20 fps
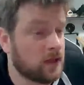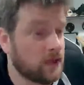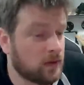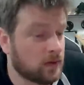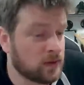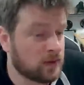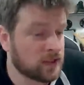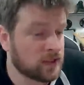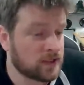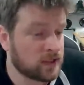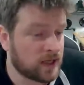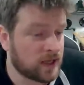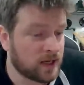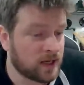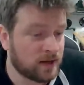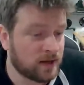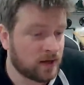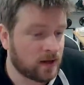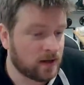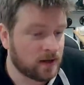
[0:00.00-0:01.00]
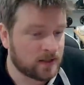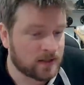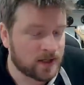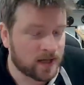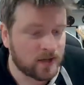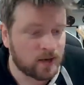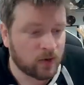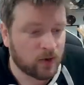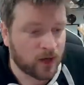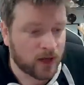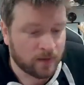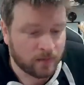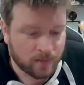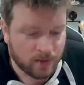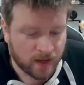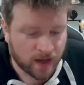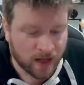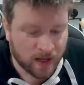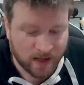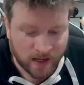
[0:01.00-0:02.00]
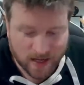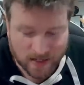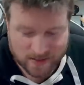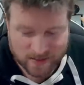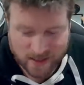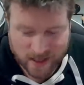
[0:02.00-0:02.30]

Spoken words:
Which is like a Nintendo game, an NES